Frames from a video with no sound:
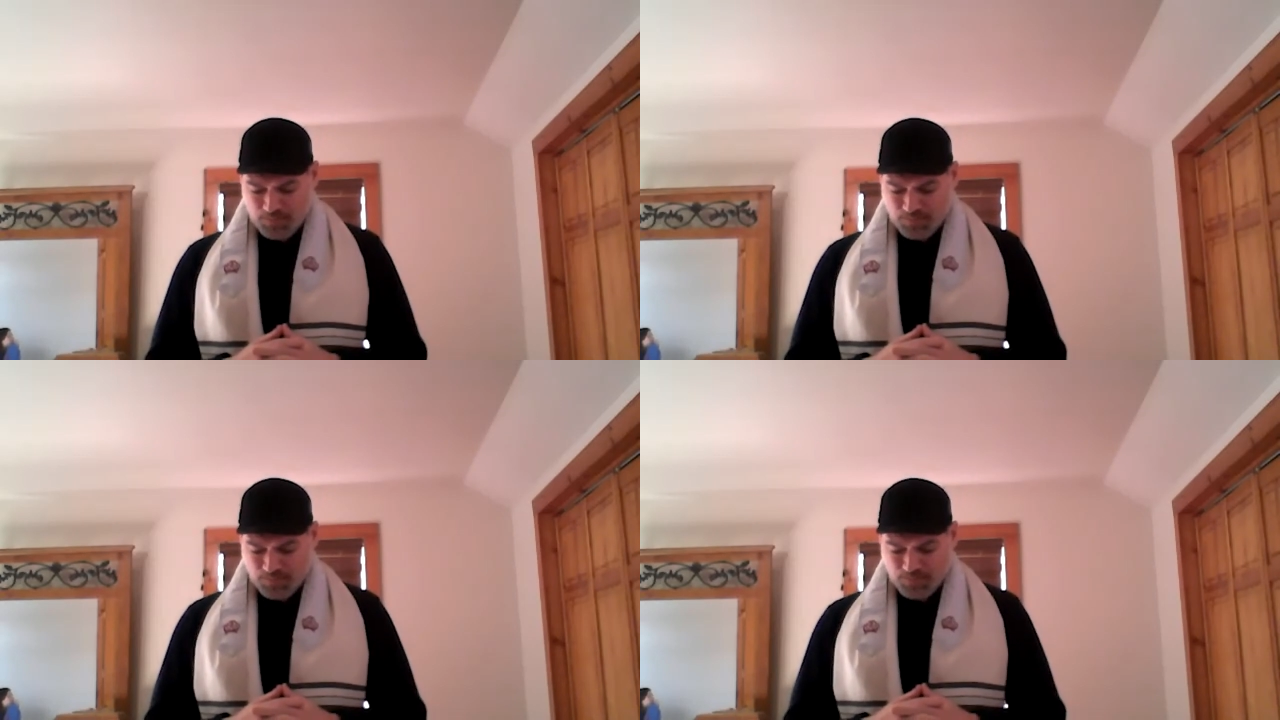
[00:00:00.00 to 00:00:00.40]

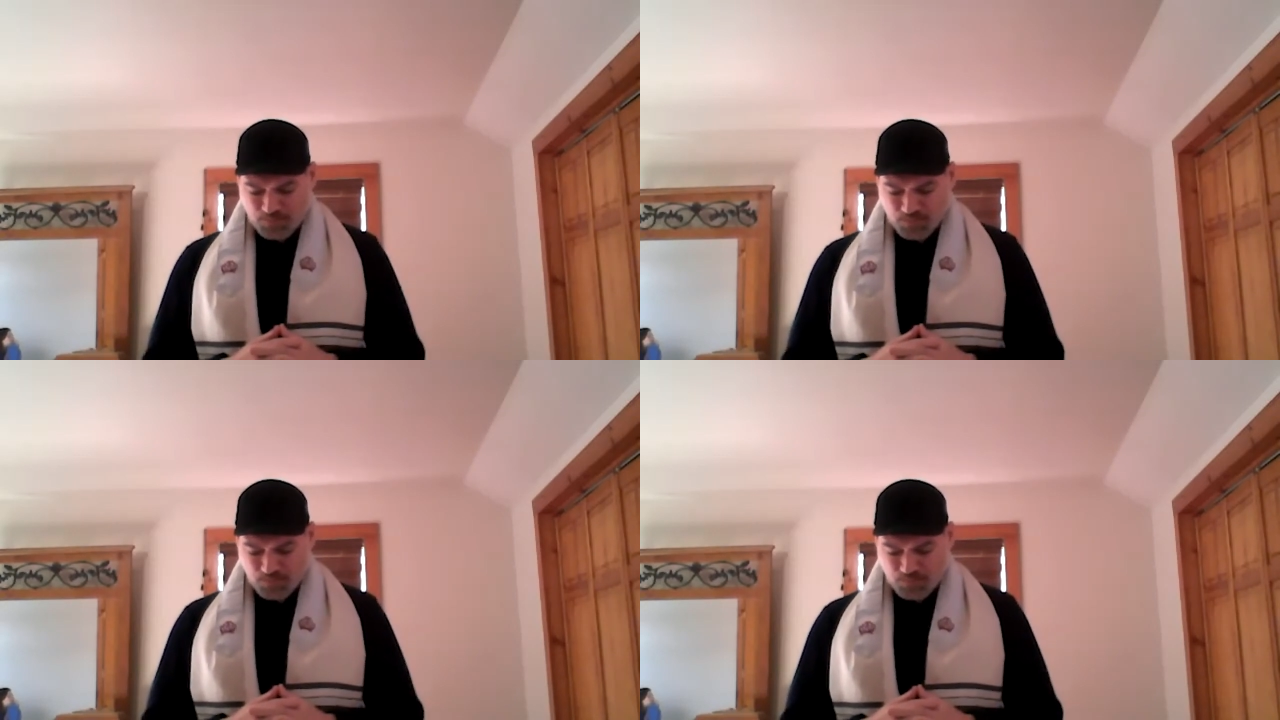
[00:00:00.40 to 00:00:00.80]

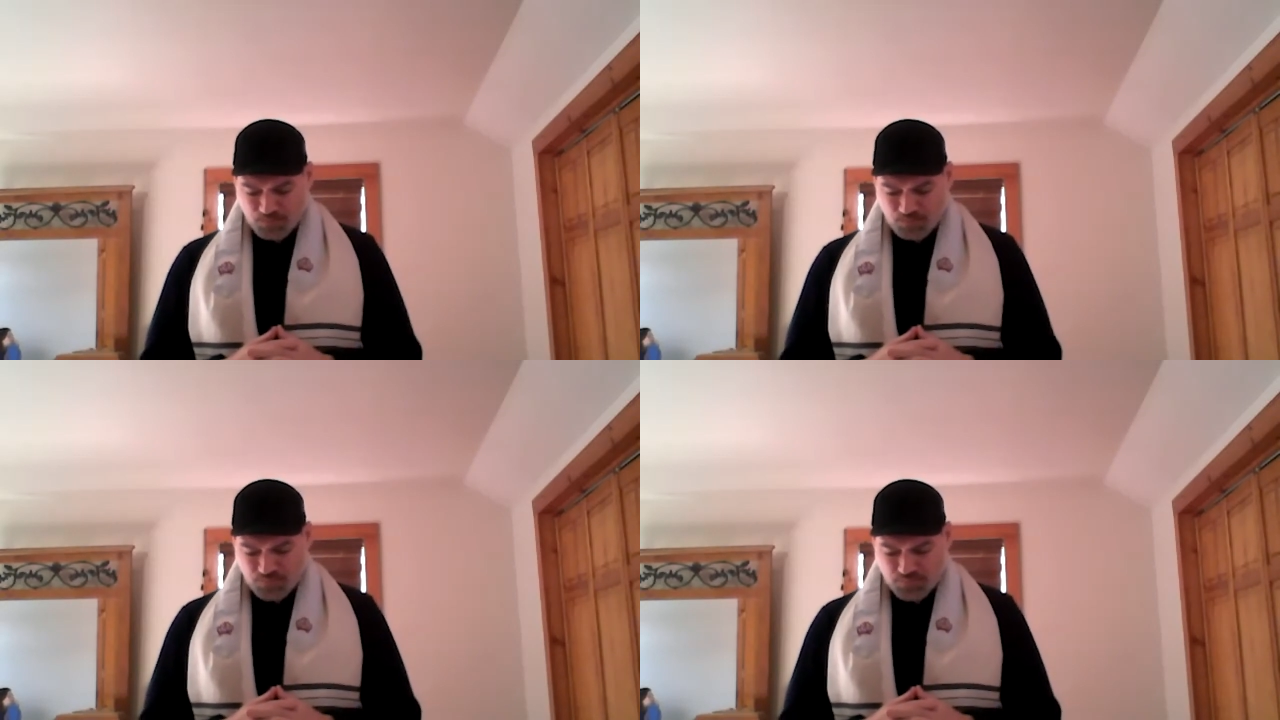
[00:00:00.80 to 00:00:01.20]

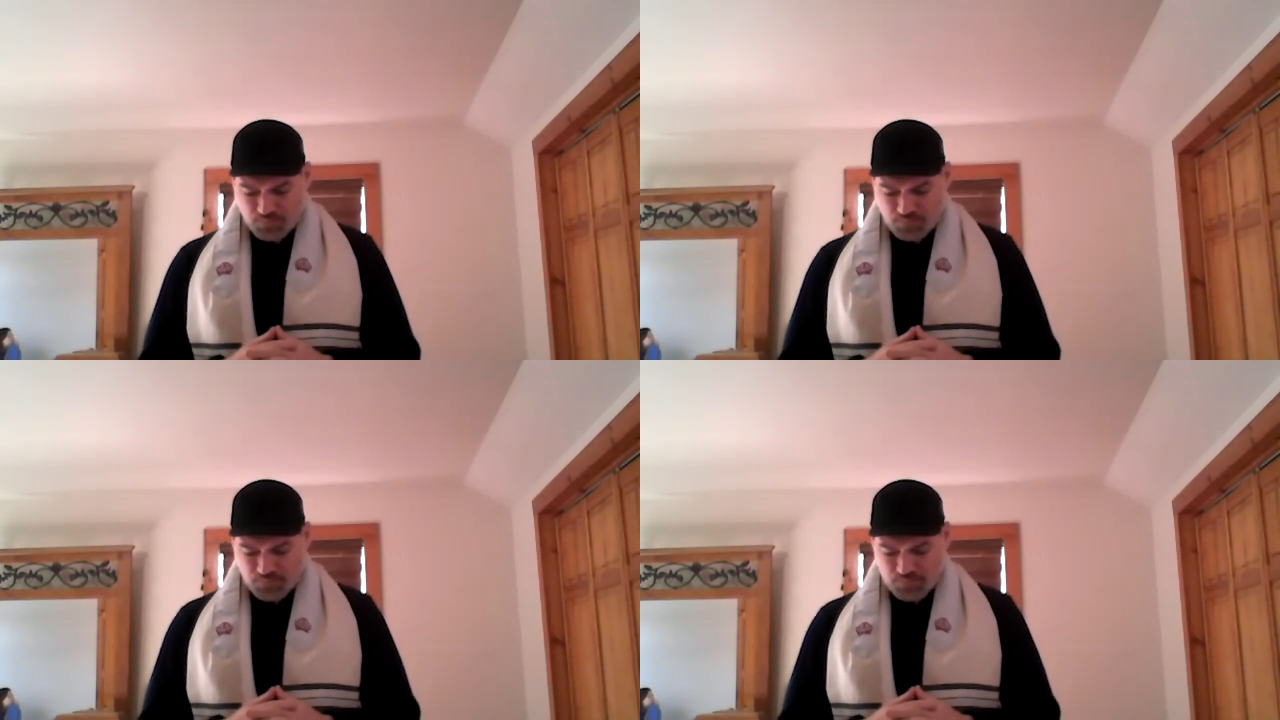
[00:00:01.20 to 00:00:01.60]

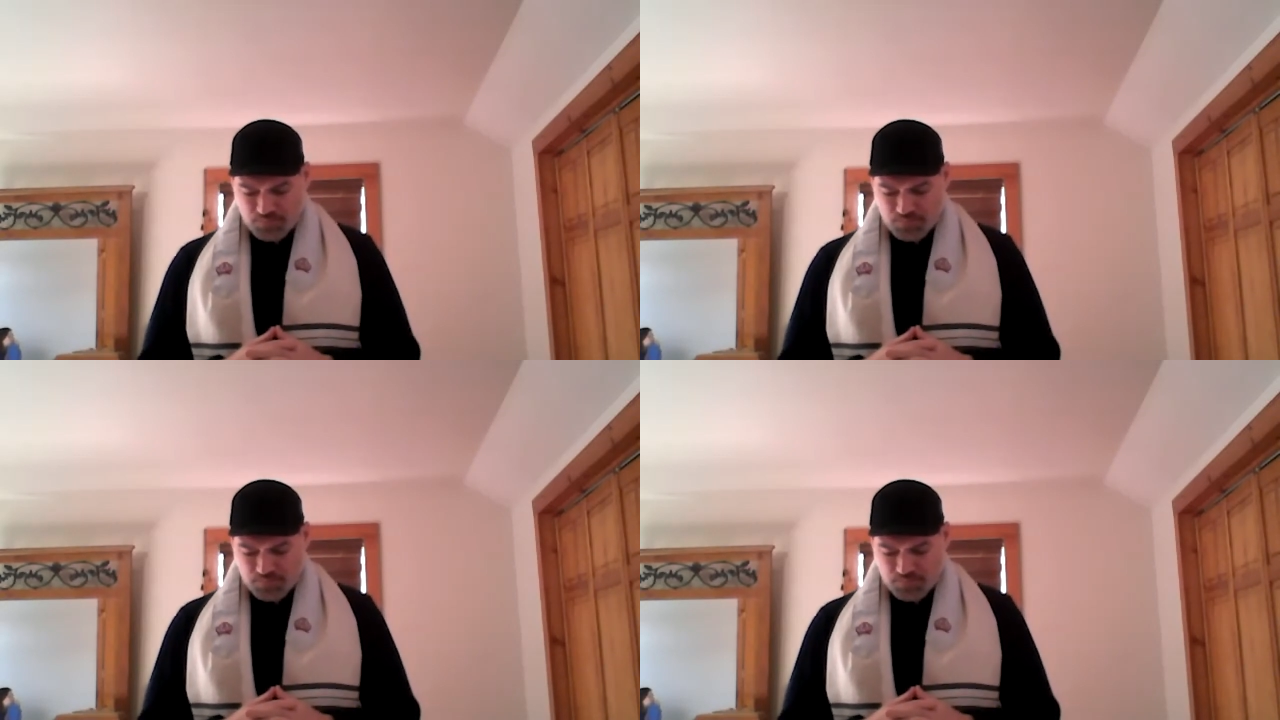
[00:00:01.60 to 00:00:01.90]
No one is speaking in this clip.